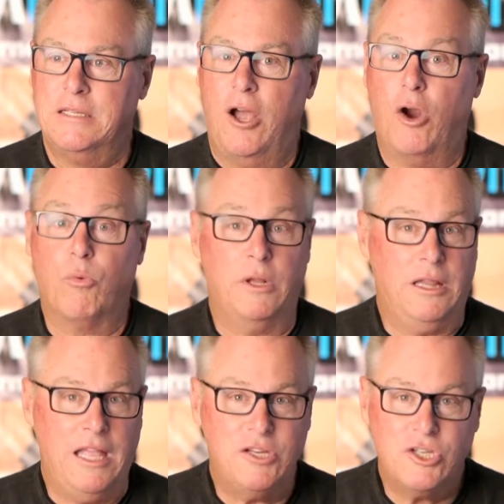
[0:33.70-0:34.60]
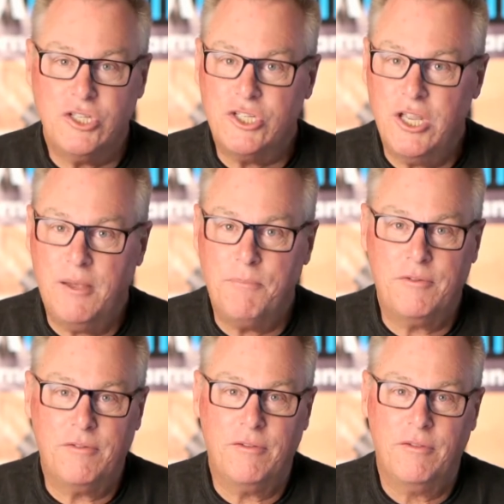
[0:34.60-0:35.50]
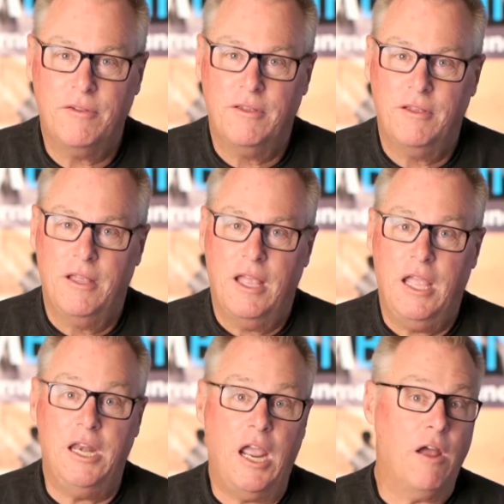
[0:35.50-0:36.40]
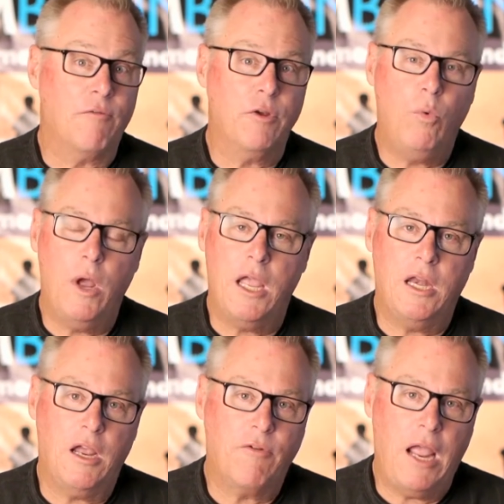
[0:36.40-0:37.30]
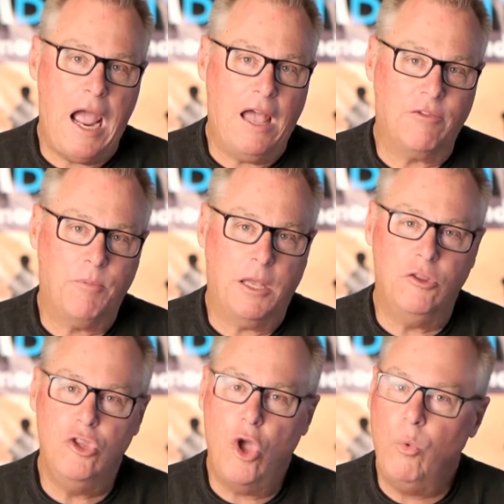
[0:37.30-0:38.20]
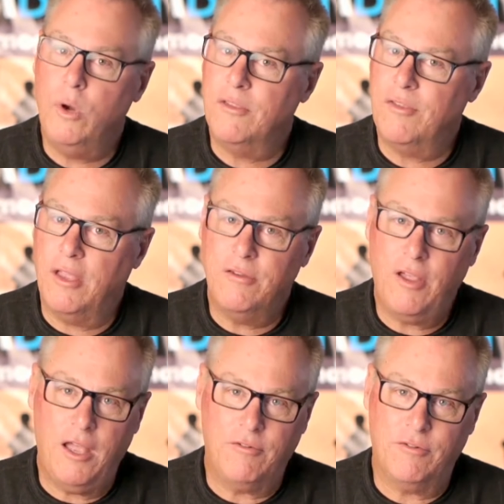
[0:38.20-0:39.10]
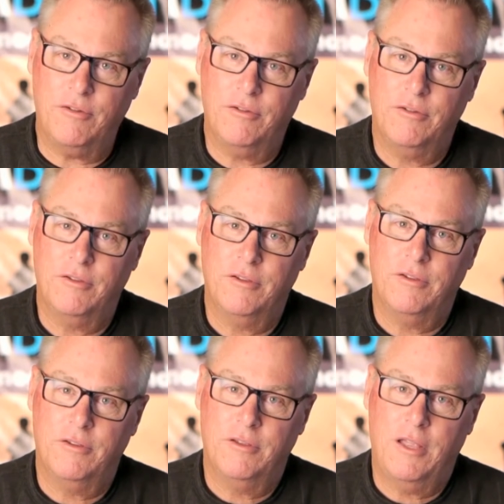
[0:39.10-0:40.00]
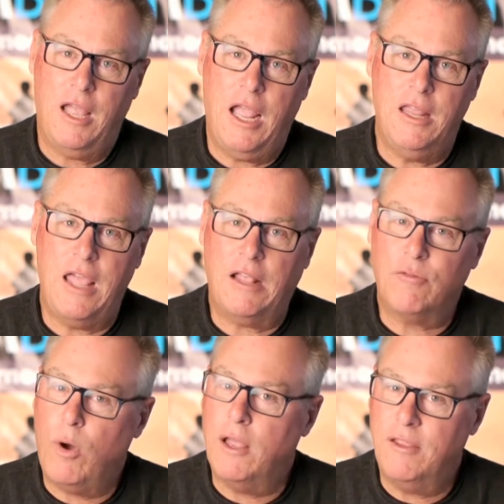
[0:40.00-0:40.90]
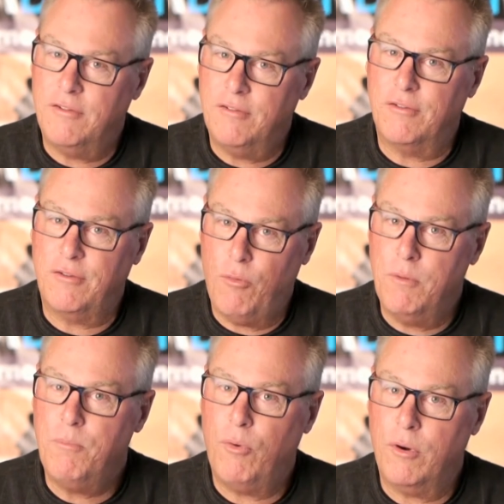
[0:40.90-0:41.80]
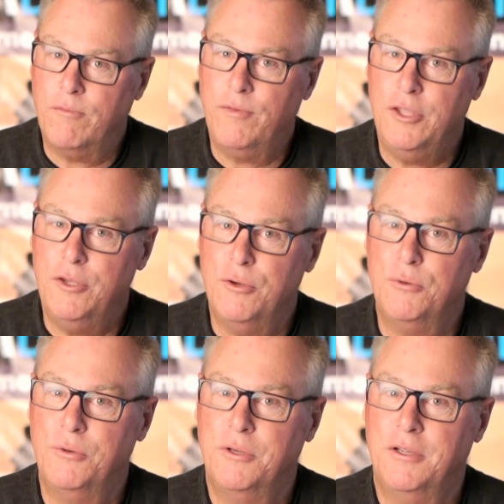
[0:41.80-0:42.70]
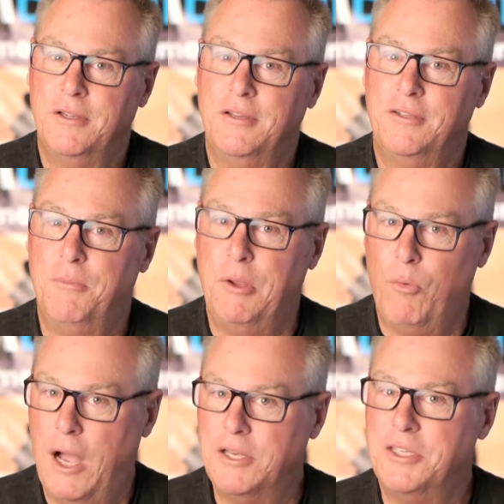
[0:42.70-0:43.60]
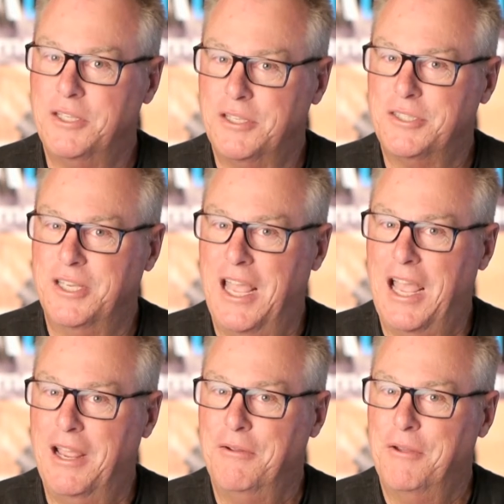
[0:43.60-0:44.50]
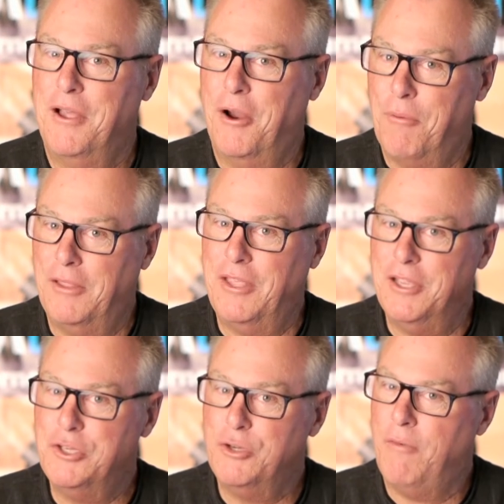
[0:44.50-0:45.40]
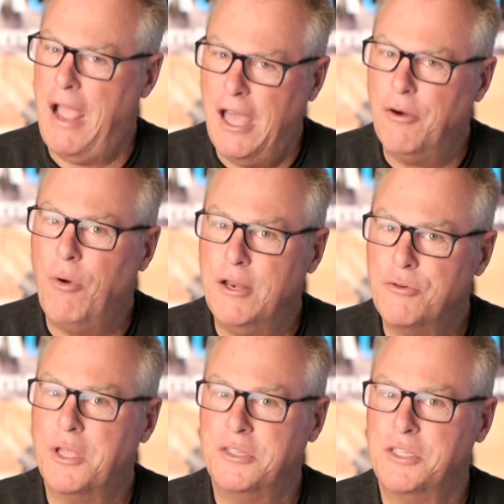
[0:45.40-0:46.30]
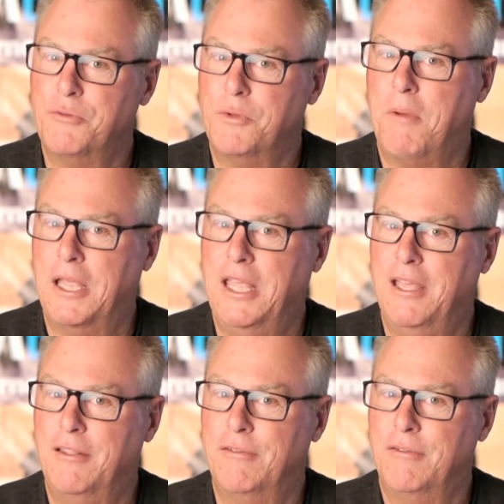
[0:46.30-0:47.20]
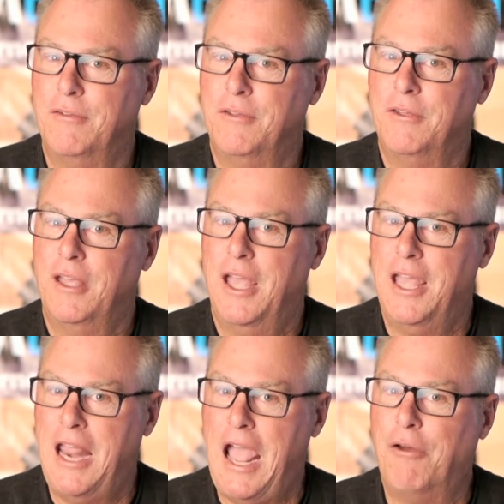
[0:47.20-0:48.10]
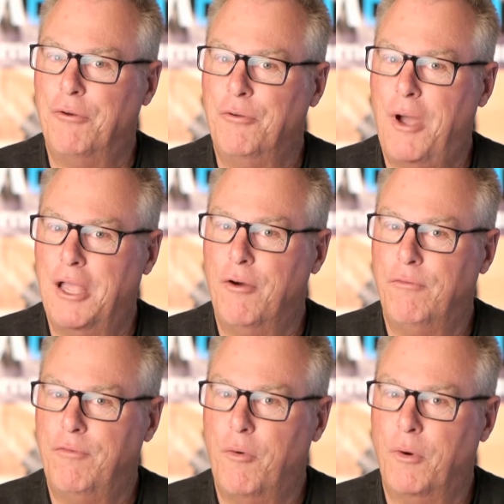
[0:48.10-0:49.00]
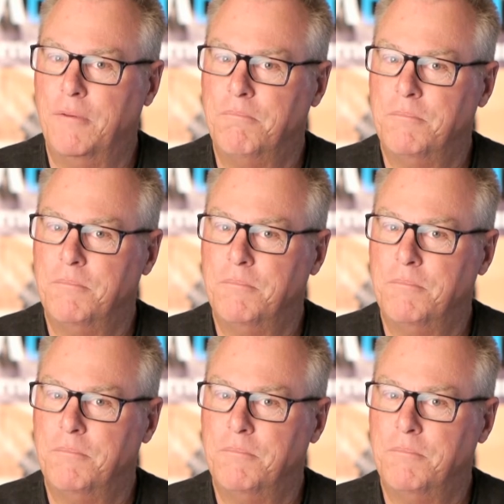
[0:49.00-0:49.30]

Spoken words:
our relationships, in every way, in every aspect, no one is untouched. And that's why this is so important for you to be watching this today around the issue of how do I address this with my kids and how do I go forward.